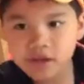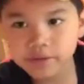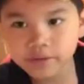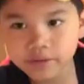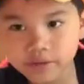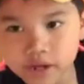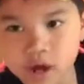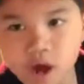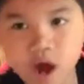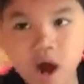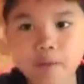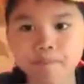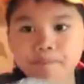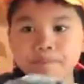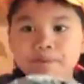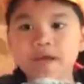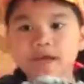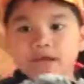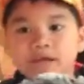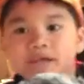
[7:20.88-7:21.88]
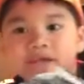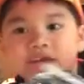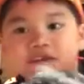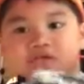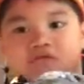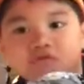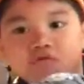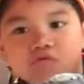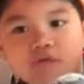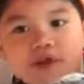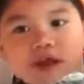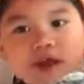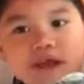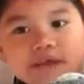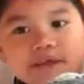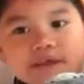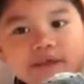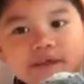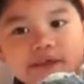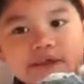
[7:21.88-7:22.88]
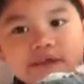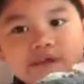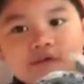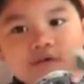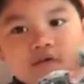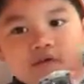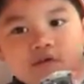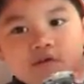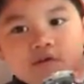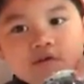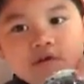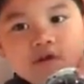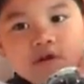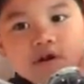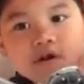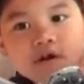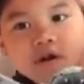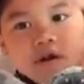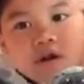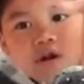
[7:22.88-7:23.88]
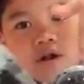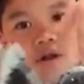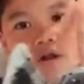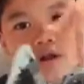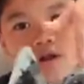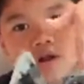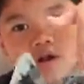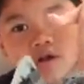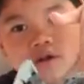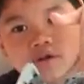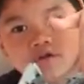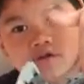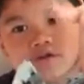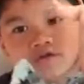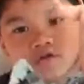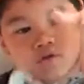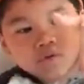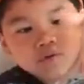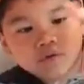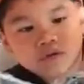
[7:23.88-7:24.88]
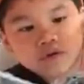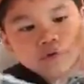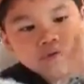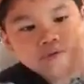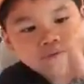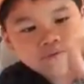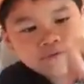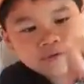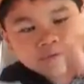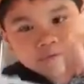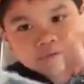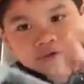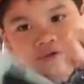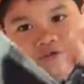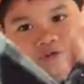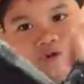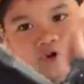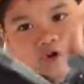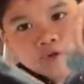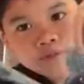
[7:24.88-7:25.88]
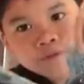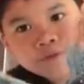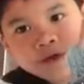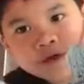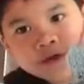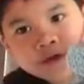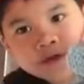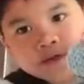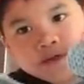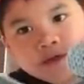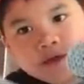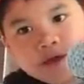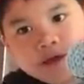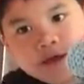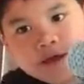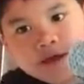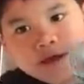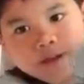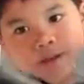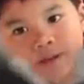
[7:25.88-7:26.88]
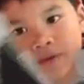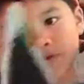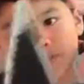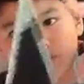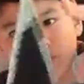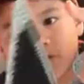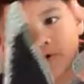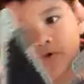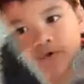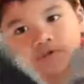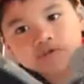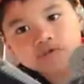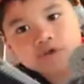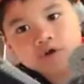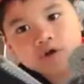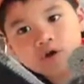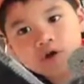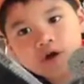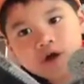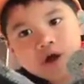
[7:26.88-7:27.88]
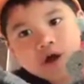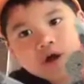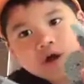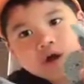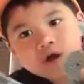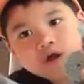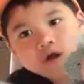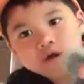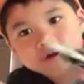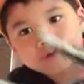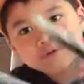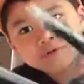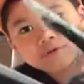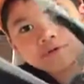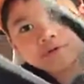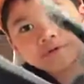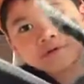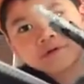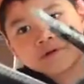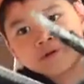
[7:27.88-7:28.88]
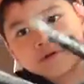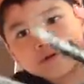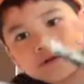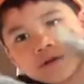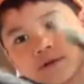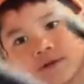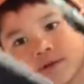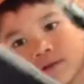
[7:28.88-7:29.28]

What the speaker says: The cockpit is right here. So we're gonna flip this open, and there's also another